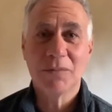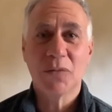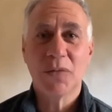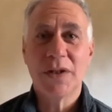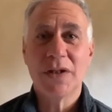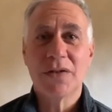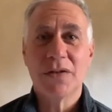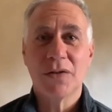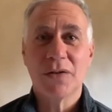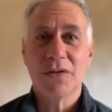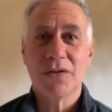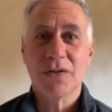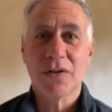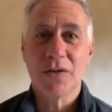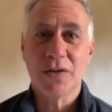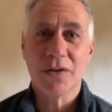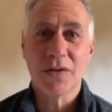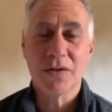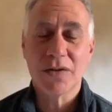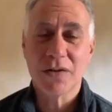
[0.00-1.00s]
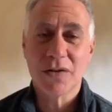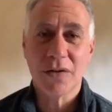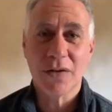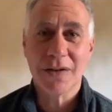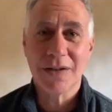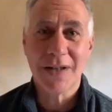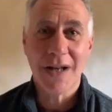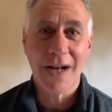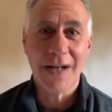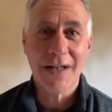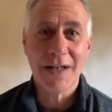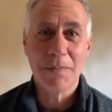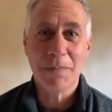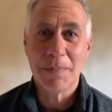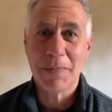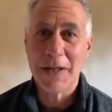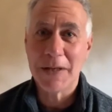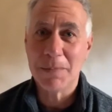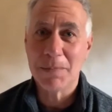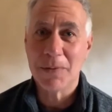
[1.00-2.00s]
Researchers took 90
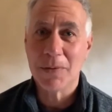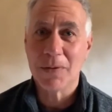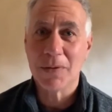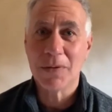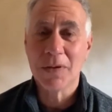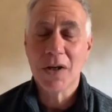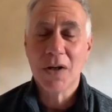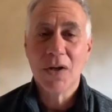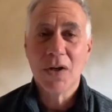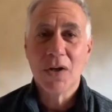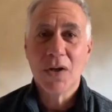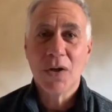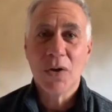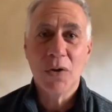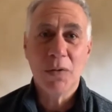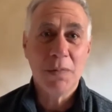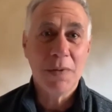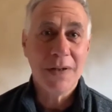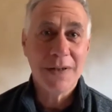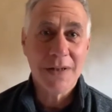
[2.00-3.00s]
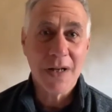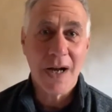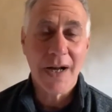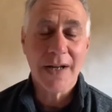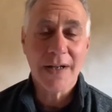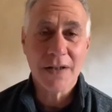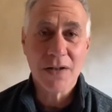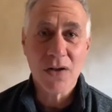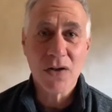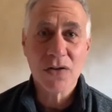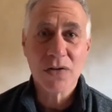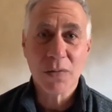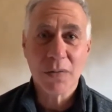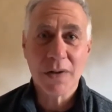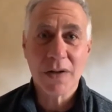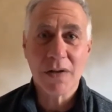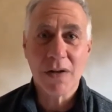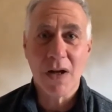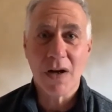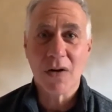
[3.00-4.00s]
people who'd been diagnosed
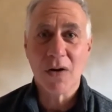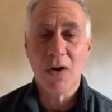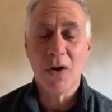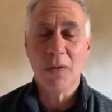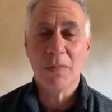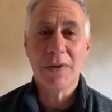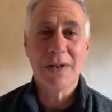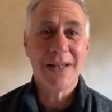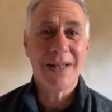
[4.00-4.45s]
with glaucoma.